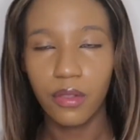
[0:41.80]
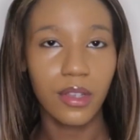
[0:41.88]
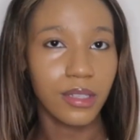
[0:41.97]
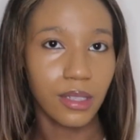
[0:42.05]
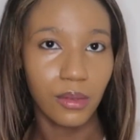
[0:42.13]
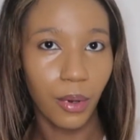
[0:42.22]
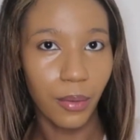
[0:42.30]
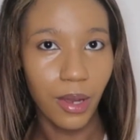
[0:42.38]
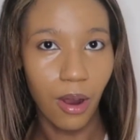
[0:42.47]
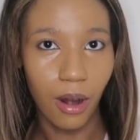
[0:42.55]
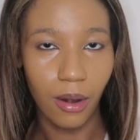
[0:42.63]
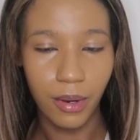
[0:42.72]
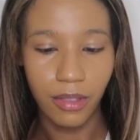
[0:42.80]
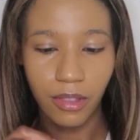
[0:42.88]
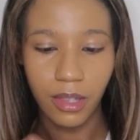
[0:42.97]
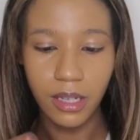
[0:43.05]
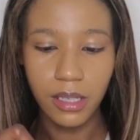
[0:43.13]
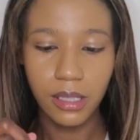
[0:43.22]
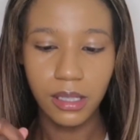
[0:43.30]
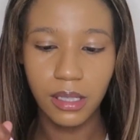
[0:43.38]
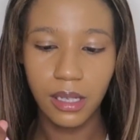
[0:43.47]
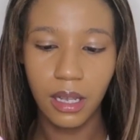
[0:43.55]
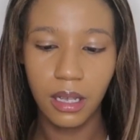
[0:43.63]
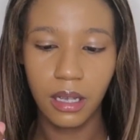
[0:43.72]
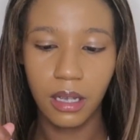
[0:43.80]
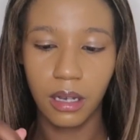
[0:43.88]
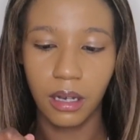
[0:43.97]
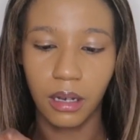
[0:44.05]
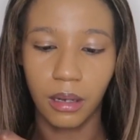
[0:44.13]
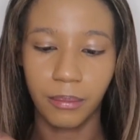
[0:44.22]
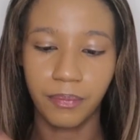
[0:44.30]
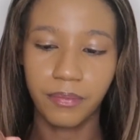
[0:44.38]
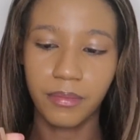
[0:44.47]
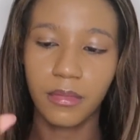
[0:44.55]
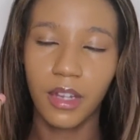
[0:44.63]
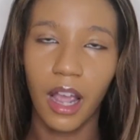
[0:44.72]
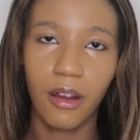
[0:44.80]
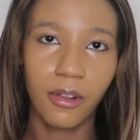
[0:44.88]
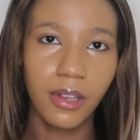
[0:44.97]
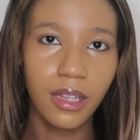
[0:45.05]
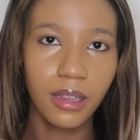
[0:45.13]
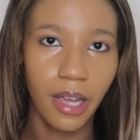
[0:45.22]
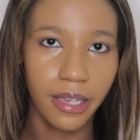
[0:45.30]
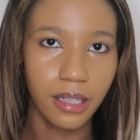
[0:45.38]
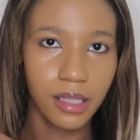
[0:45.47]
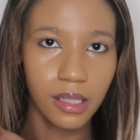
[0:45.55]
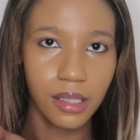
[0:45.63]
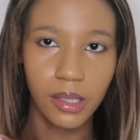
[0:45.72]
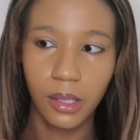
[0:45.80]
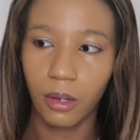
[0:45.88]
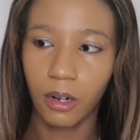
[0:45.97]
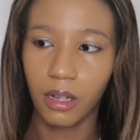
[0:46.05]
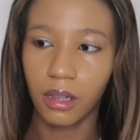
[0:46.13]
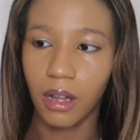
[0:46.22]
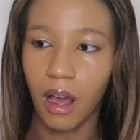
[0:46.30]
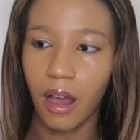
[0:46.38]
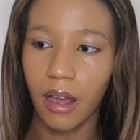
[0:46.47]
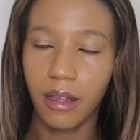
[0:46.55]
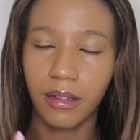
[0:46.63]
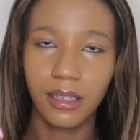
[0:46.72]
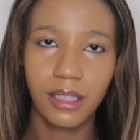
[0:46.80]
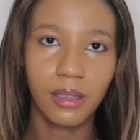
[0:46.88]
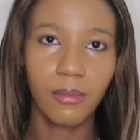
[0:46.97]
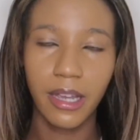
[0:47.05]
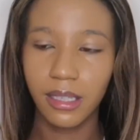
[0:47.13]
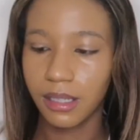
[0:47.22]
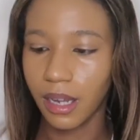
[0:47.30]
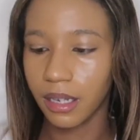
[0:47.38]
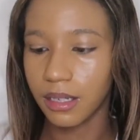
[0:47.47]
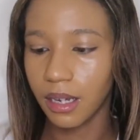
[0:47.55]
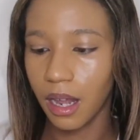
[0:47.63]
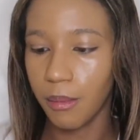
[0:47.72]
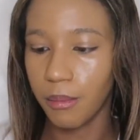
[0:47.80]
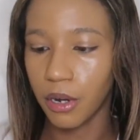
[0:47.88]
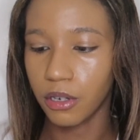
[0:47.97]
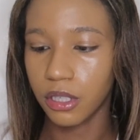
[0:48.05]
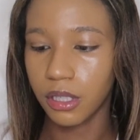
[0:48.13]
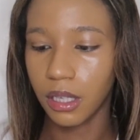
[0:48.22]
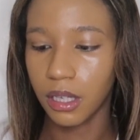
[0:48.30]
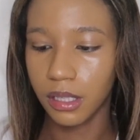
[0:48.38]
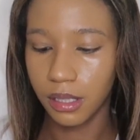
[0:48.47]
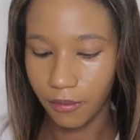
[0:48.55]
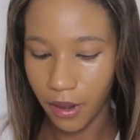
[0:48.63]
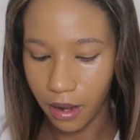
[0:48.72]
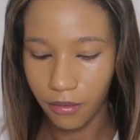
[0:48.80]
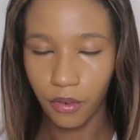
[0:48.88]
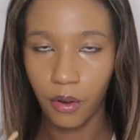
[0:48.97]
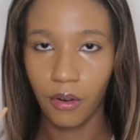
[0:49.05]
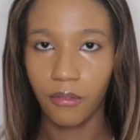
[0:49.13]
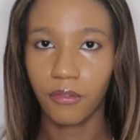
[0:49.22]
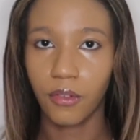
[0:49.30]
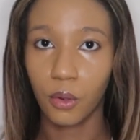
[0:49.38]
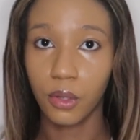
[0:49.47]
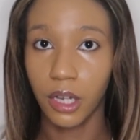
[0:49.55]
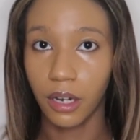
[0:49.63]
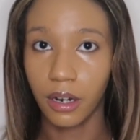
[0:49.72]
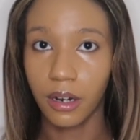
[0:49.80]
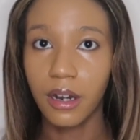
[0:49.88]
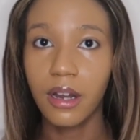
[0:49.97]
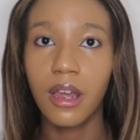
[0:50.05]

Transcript: this is where we are with this. I really like this concealer a lot. This is my second time purchasing this. I've had it for a full year